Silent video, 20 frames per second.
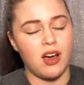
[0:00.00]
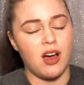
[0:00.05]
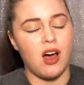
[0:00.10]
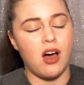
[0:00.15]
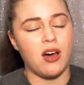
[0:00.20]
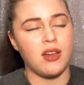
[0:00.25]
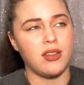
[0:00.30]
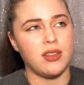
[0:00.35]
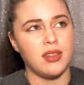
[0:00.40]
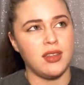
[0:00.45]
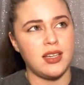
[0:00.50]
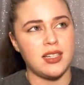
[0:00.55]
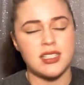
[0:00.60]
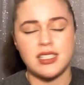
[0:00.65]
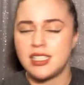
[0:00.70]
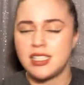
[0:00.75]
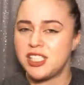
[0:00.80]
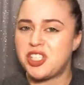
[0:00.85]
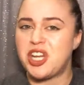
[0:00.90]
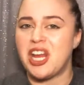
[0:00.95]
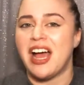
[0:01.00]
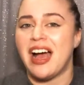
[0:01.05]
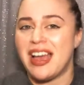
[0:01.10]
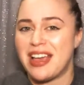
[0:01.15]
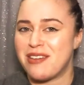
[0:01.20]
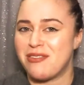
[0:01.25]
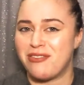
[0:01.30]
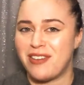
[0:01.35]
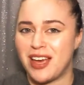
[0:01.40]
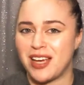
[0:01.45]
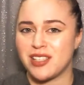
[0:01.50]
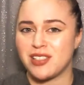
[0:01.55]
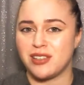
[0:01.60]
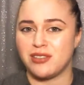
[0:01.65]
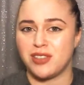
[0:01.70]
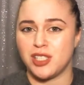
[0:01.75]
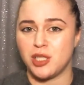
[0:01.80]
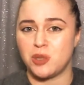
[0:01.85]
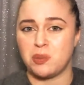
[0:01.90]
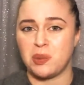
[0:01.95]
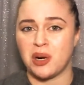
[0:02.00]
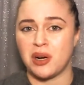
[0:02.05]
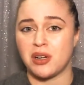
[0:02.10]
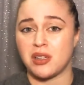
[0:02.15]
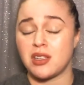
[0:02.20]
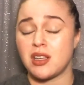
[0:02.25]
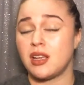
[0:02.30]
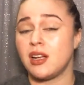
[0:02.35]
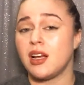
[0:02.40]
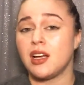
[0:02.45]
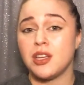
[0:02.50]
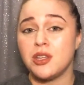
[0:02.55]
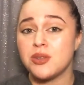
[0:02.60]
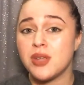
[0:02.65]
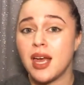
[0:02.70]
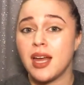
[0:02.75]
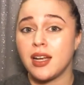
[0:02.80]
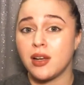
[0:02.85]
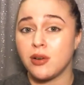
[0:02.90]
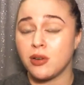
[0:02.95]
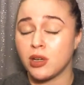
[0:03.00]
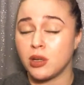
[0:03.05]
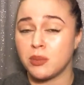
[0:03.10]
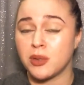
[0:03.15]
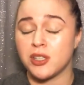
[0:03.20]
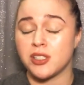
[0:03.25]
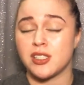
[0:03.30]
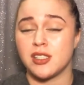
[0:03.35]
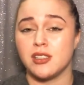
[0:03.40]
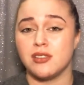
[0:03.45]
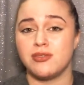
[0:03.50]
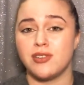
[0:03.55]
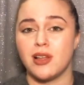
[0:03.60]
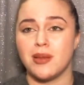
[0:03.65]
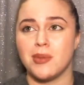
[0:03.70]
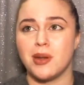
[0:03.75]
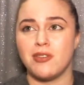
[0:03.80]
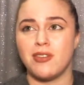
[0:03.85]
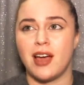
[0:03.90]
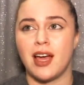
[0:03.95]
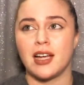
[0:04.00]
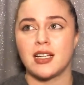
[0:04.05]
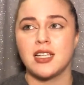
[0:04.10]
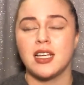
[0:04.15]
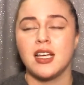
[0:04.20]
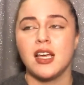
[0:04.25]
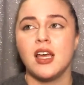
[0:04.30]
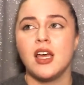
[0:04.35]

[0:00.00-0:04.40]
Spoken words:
on the CGI effects of these birds and not use any real birds in the film, in fact.